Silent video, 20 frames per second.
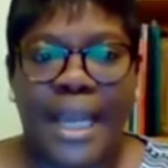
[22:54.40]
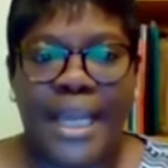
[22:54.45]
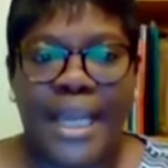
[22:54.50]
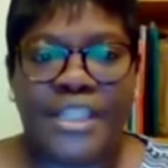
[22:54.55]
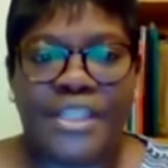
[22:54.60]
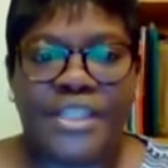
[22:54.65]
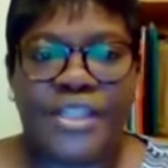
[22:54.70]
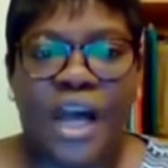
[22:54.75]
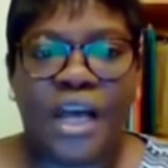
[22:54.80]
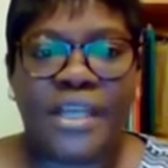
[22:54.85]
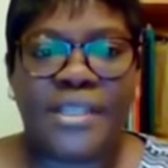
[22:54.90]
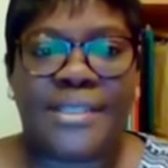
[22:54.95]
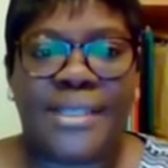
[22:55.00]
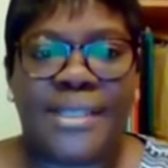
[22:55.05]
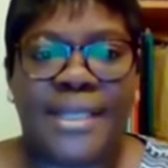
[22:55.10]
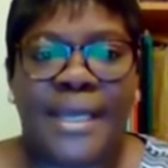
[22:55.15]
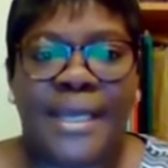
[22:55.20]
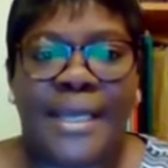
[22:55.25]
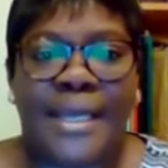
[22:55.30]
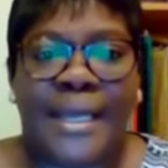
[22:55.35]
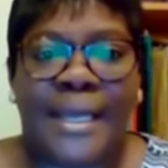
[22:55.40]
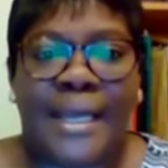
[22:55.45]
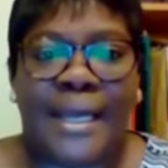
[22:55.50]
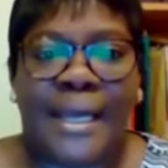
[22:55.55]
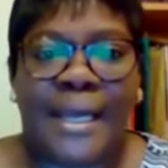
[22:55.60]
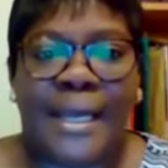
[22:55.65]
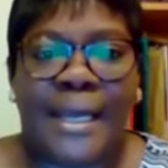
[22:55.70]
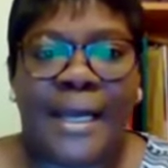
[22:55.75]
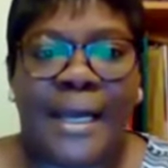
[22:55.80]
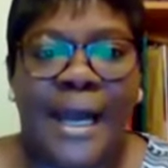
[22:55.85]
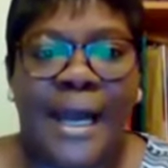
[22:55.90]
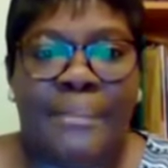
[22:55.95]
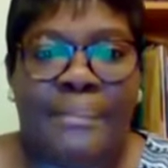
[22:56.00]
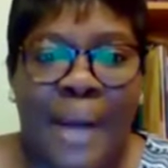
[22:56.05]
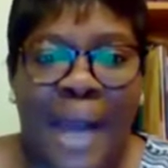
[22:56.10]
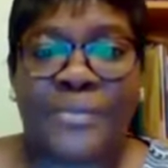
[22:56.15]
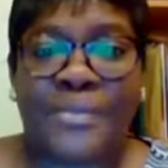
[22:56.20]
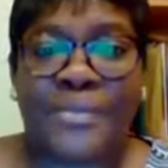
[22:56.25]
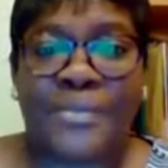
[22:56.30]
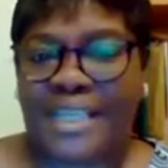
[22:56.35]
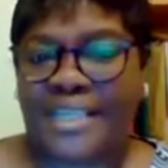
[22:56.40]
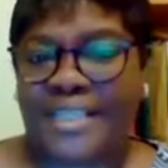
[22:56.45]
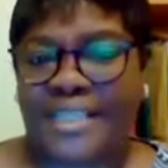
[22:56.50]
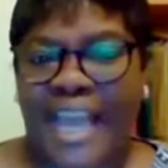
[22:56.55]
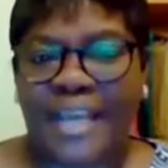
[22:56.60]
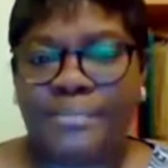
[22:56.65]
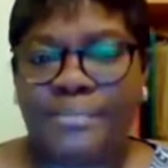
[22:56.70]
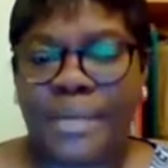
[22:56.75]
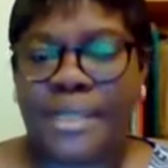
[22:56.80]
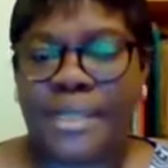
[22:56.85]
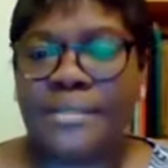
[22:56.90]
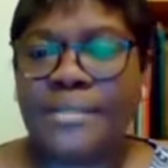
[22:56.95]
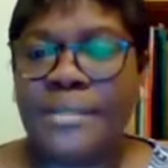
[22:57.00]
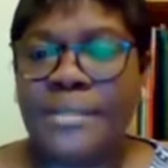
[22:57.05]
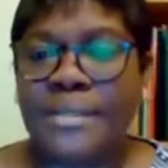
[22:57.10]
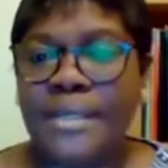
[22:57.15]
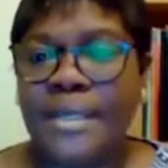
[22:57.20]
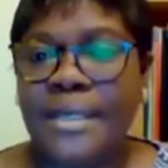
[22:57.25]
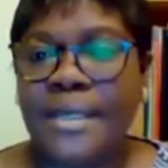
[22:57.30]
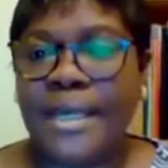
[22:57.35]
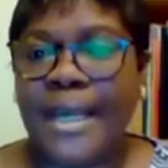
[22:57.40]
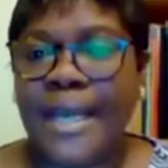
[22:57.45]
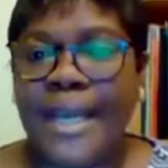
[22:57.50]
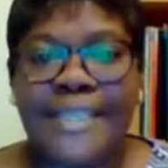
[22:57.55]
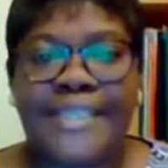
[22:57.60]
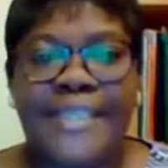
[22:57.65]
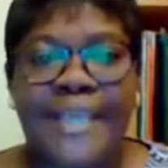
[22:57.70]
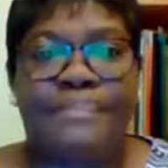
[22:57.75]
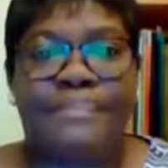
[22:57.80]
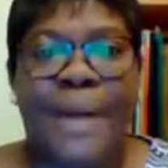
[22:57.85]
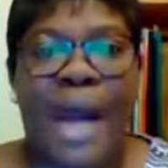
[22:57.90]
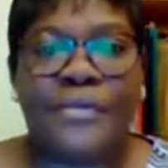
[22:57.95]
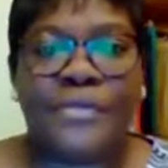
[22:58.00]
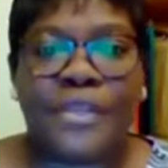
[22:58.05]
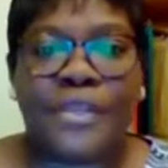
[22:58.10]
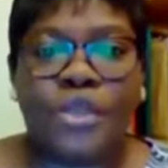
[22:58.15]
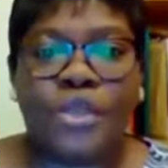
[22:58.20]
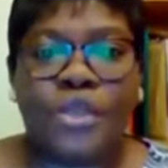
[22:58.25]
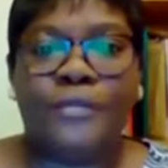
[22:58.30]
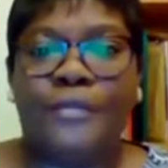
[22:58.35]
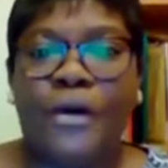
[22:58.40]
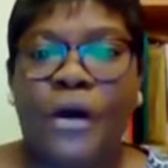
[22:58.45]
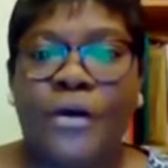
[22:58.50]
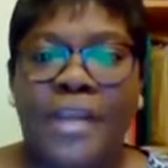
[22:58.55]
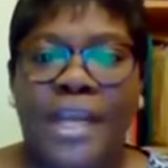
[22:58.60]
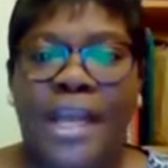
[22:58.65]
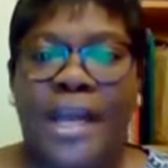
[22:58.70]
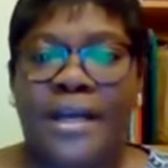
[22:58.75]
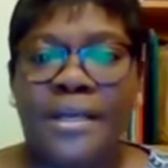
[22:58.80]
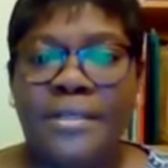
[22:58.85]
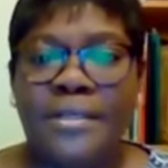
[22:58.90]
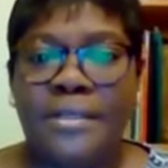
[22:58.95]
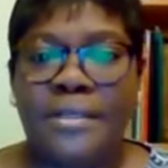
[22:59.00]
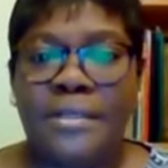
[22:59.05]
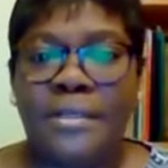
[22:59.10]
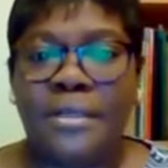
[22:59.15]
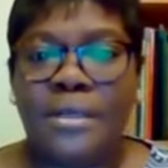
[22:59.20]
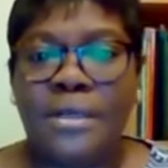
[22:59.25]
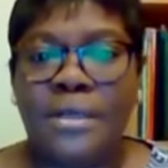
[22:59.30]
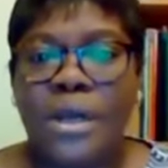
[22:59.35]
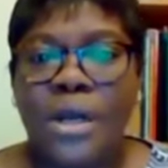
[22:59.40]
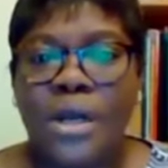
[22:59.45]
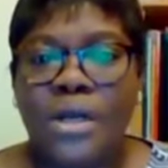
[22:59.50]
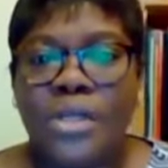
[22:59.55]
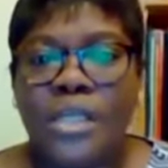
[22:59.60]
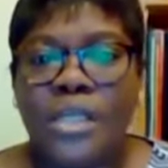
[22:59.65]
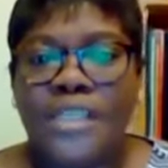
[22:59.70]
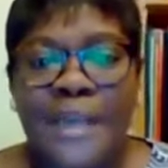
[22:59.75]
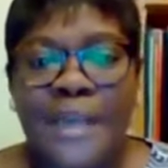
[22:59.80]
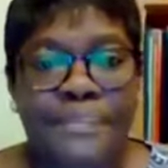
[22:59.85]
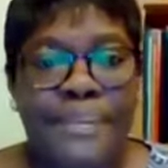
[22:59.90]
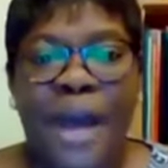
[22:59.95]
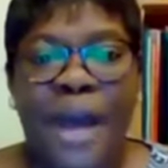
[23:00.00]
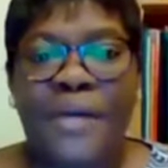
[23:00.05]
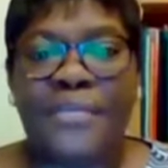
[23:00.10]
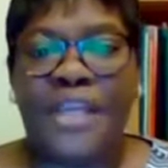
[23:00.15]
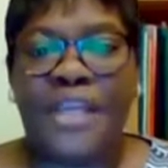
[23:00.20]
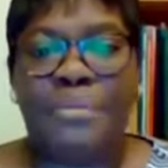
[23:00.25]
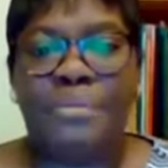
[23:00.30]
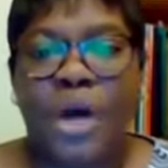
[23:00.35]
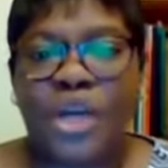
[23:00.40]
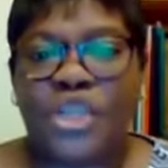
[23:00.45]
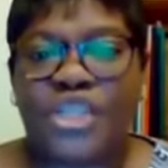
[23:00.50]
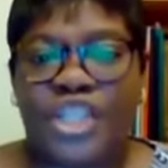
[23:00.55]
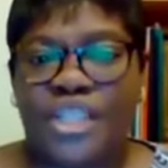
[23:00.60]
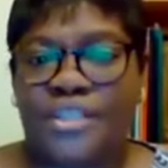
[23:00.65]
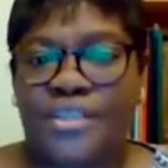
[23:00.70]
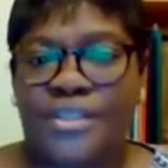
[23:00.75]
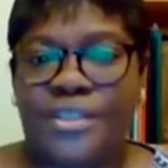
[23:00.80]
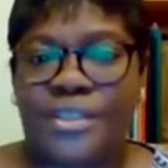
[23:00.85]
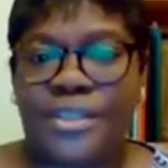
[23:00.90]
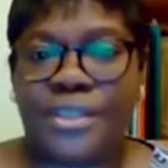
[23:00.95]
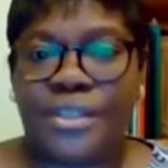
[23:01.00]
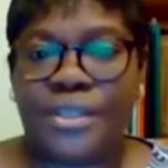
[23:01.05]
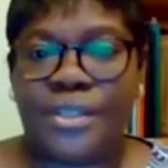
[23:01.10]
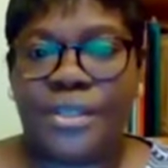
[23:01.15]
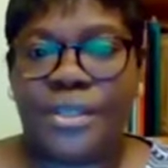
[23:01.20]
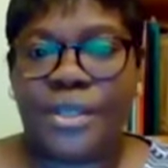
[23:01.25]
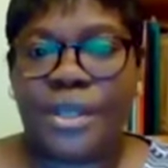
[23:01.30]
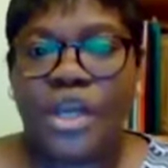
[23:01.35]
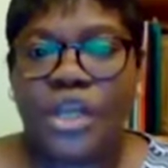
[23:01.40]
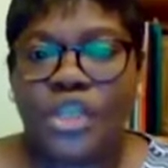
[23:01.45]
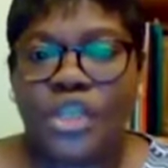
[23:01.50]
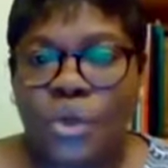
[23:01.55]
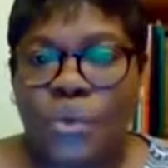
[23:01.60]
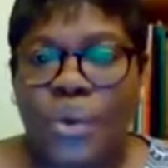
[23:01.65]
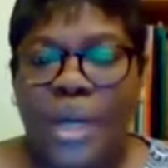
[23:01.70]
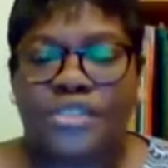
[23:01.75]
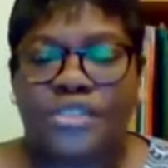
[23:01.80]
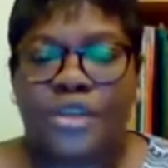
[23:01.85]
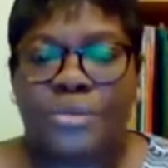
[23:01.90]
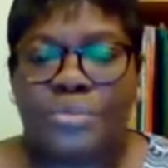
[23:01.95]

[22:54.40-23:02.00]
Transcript: It's just about the excitement. It's about the euphoria. It's about the emotions. So when